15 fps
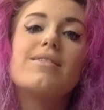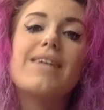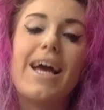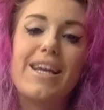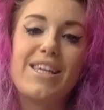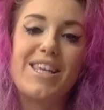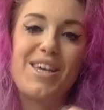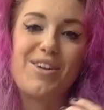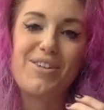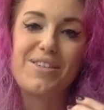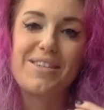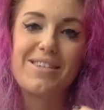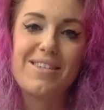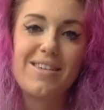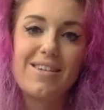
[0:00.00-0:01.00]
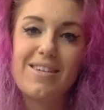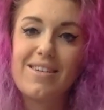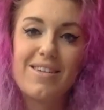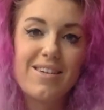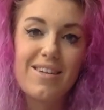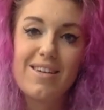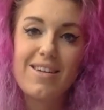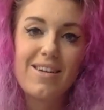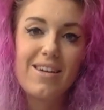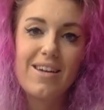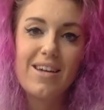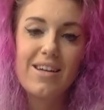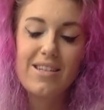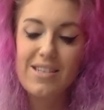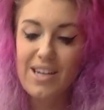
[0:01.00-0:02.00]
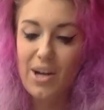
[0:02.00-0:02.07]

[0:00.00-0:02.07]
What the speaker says: 10 years is